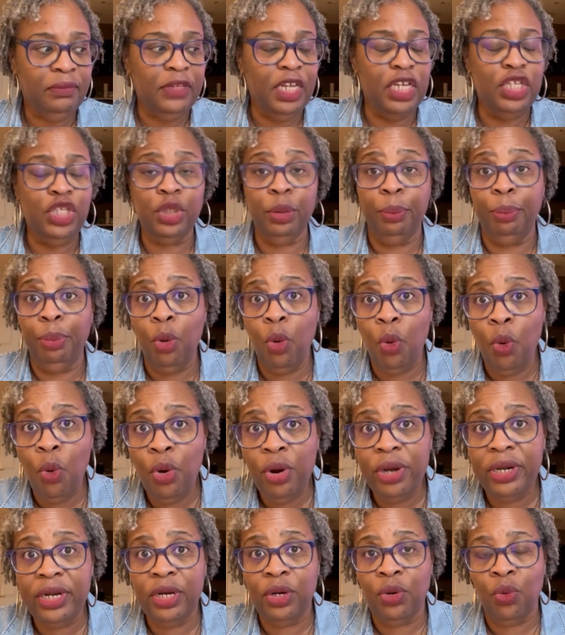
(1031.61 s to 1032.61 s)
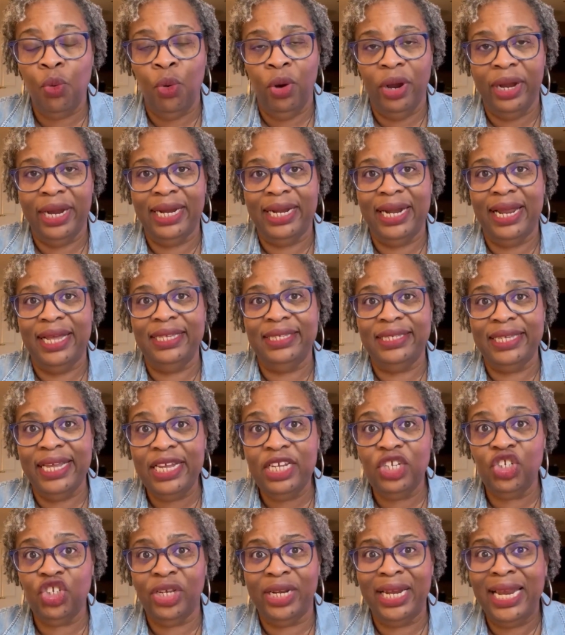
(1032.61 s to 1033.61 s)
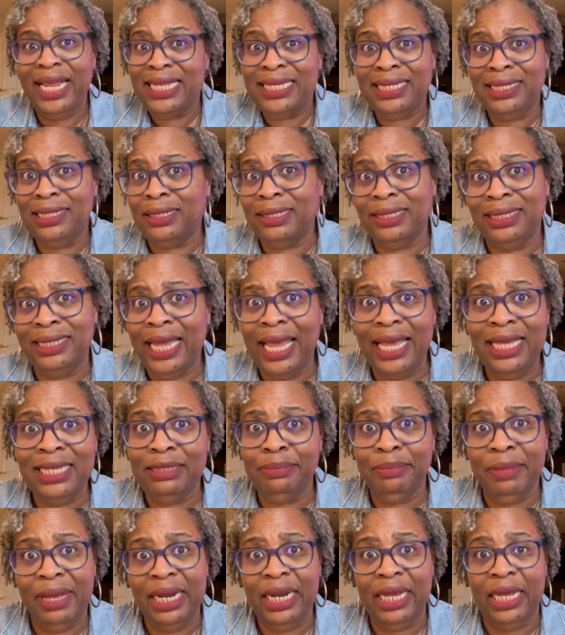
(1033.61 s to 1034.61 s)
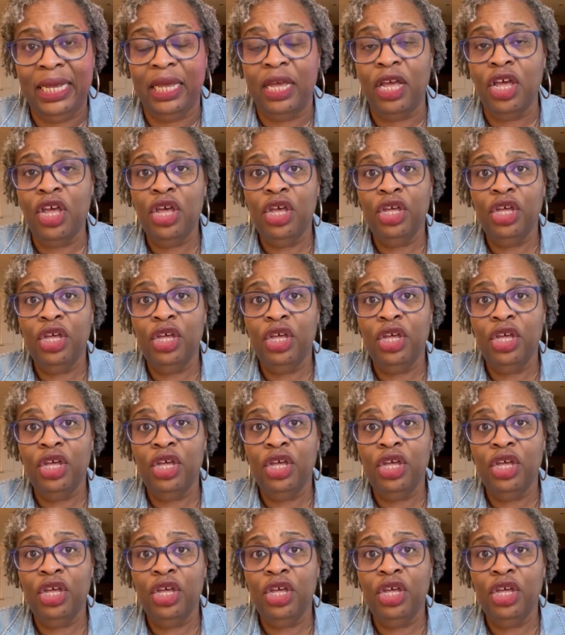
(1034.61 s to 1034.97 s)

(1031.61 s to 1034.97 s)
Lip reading: supported organization, it still takes money.